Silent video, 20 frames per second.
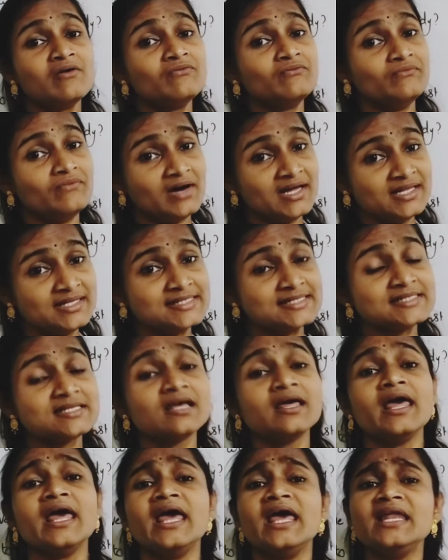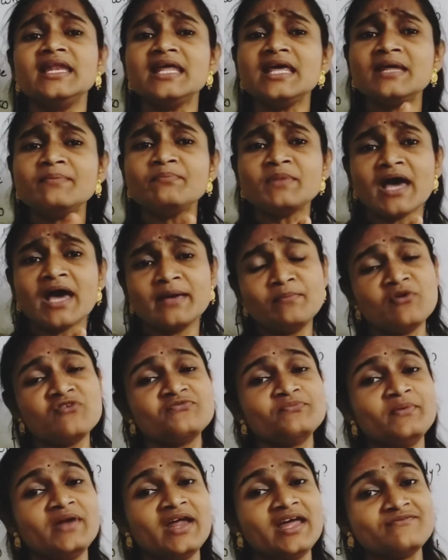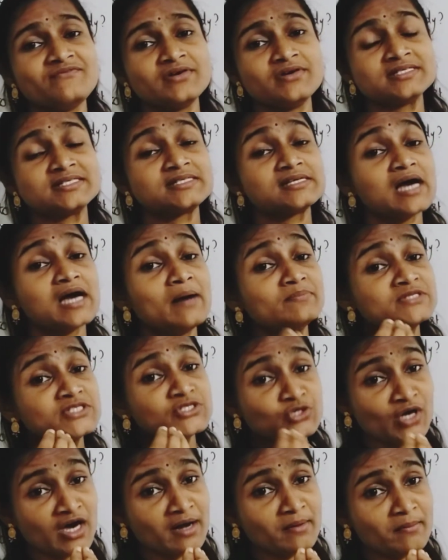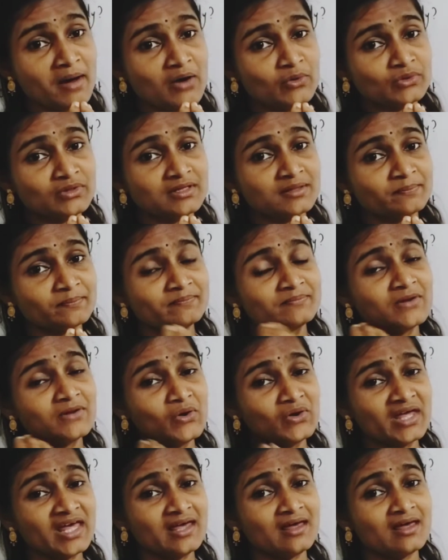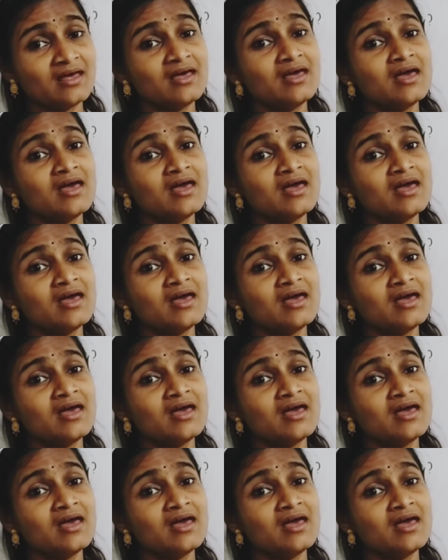Once any type of breakfast comes to your mouth, okay,